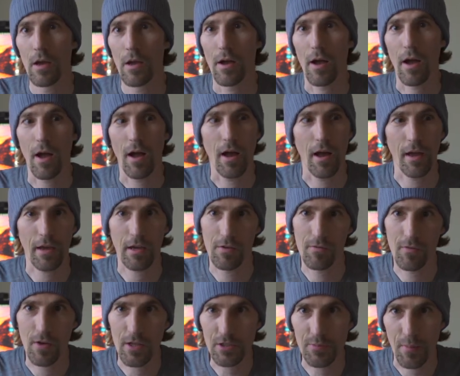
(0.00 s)
I
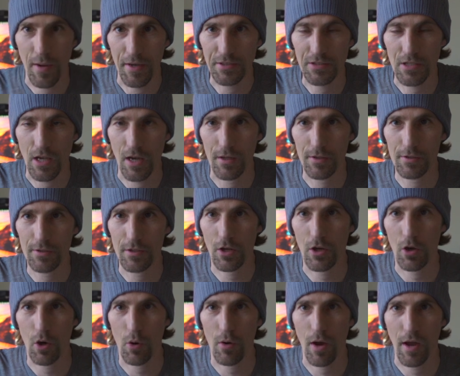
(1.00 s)
convinced my son to
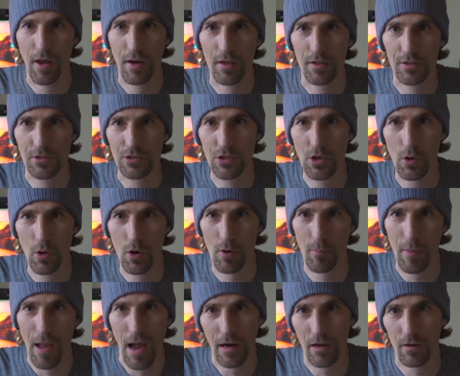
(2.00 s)
go ride his scooter
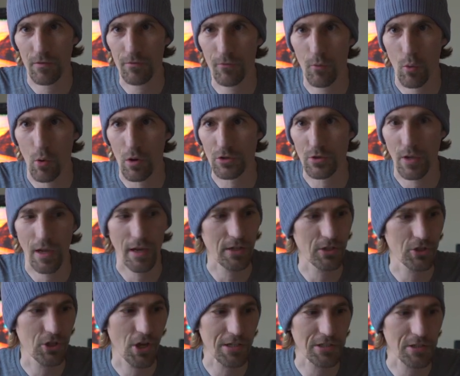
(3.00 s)
back and forth so I
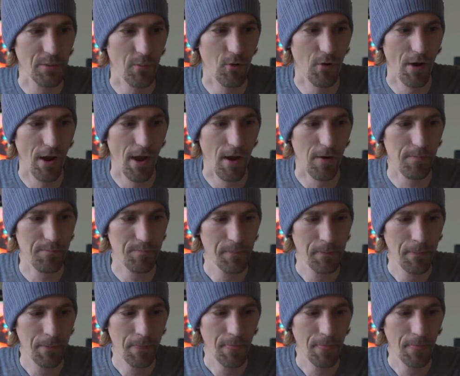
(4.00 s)
can chase him around.